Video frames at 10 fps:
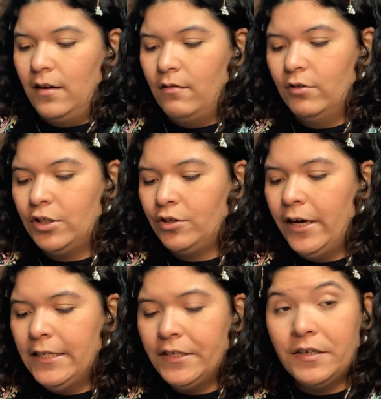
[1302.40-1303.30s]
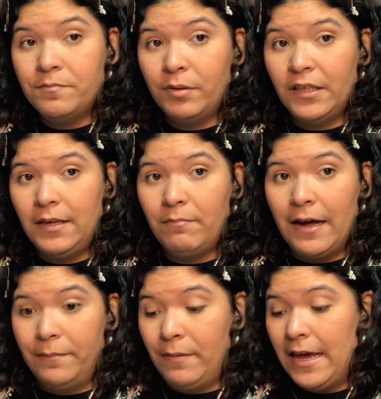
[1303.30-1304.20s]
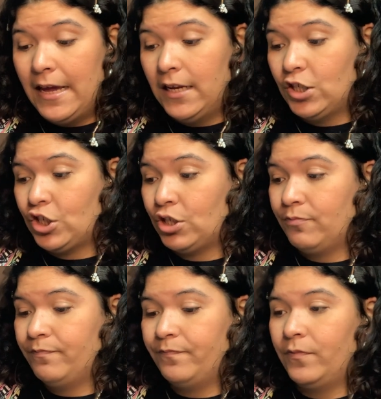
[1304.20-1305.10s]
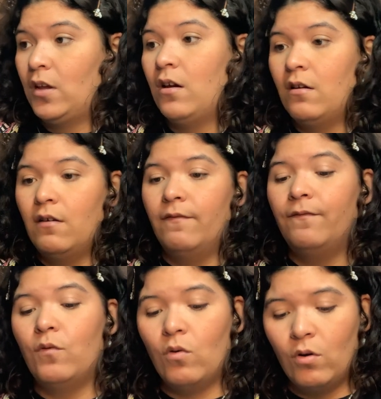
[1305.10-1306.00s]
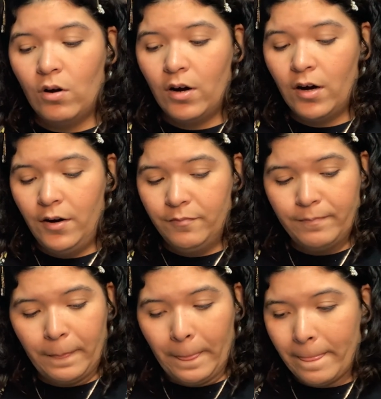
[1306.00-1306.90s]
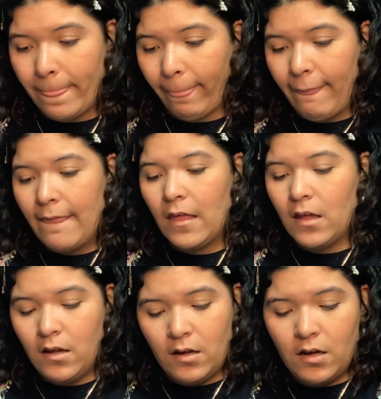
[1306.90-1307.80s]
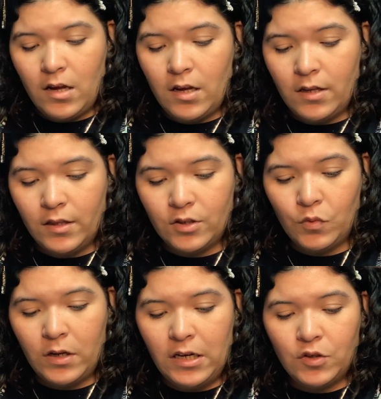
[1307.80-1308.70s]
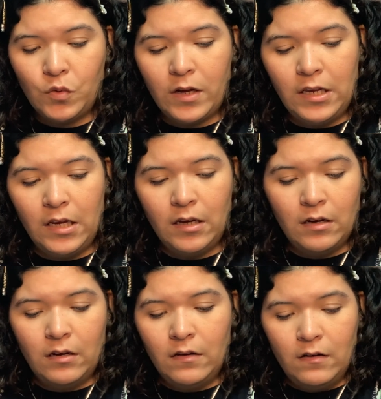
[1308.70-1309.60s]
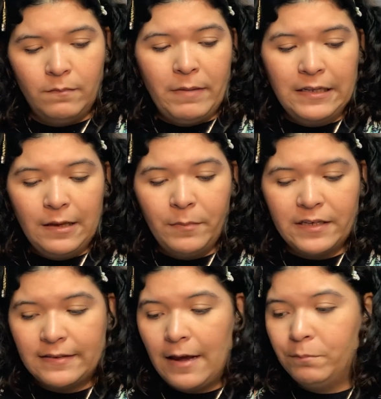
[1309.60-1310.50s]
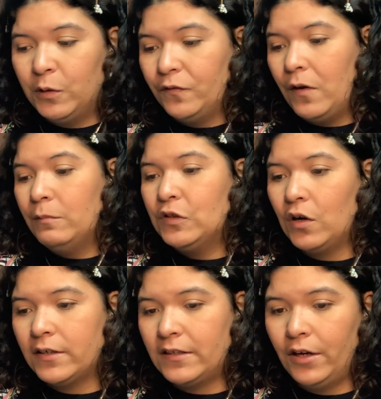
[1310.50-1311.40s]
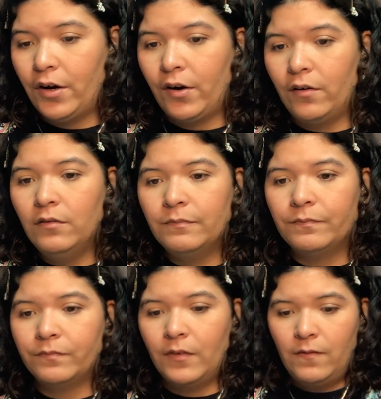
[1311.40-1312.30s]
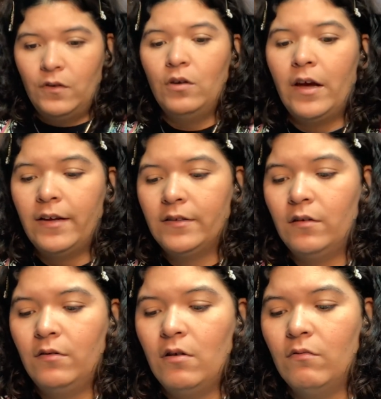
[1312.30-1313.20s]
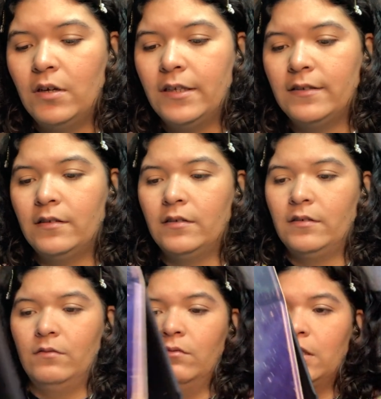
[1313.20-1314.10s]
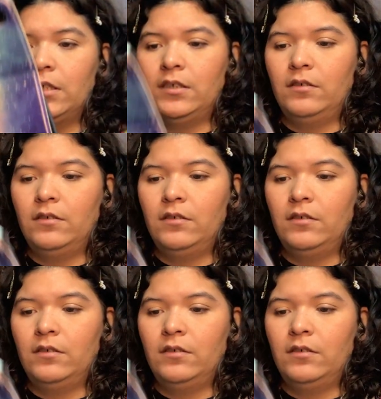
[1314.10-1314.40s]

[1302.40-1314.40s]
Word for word: I was trying to complete my page for the 2020 Pandemic Sampler from Starseed Girl. If you guys don't know what it is or